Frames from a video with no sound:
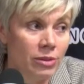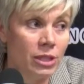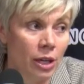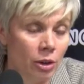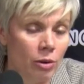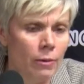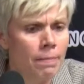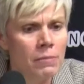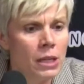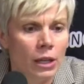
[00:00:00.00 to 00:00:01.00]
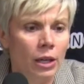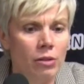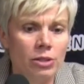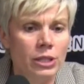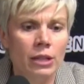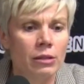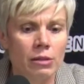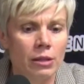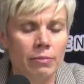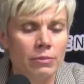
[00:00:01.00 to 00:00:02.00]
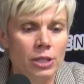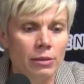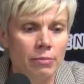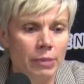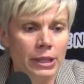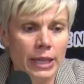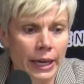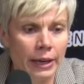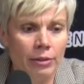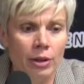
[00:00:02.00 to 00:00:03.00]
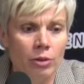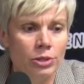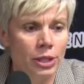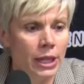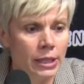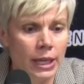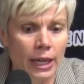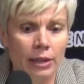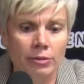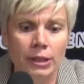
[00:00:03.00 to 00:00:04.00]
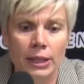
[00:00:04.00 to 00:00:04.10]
So, there's nothing to be down, to hold your head down.